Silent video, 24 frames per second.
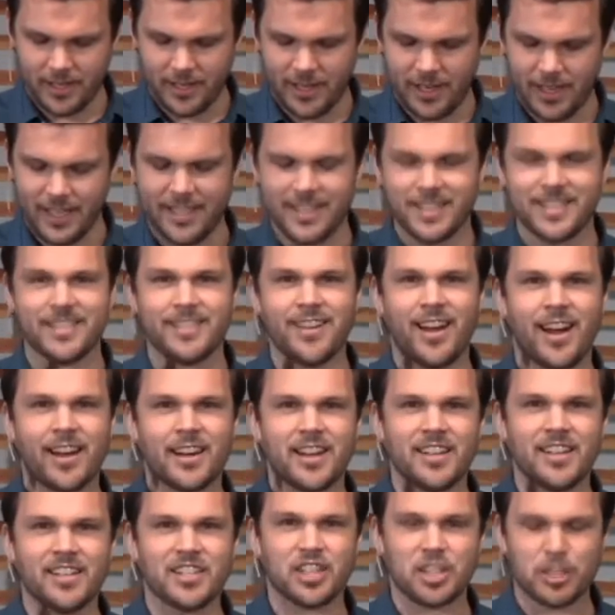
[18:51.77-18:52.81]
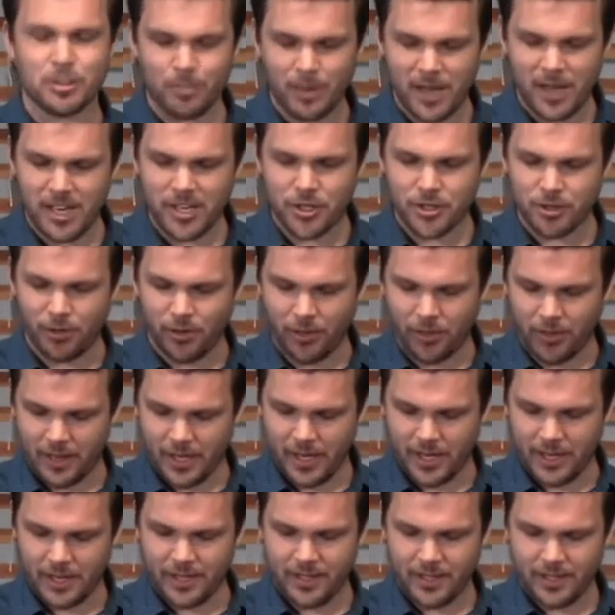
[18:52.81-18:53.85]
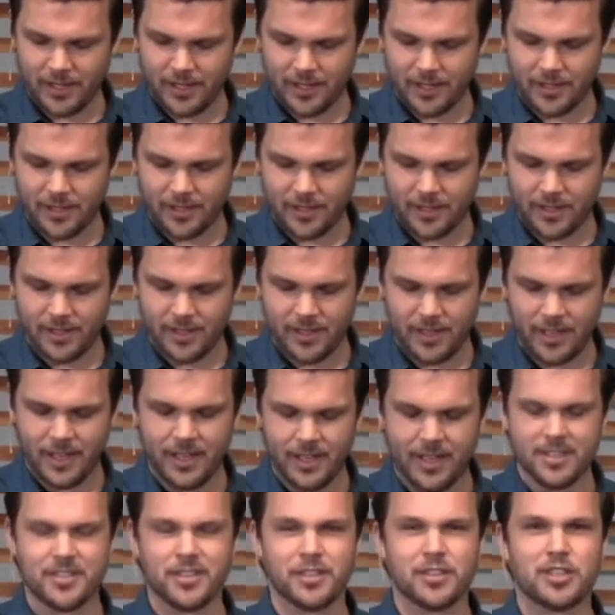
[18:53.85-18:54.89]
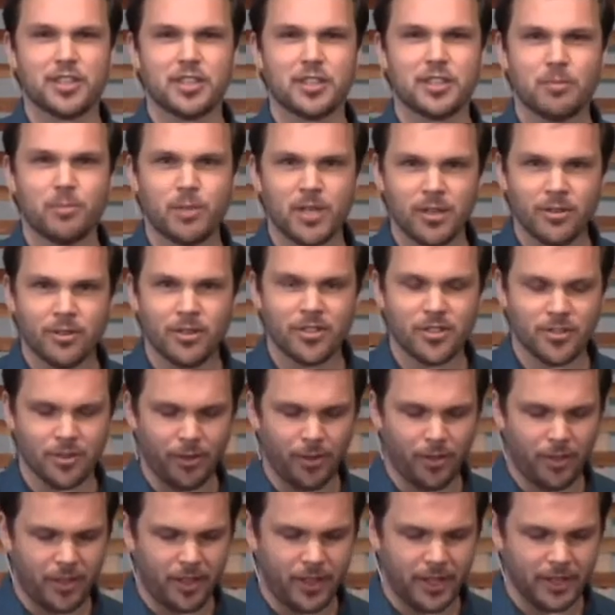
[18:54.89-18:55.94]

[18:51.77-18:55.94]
it is not a spatial thing, it is a spiritual thing.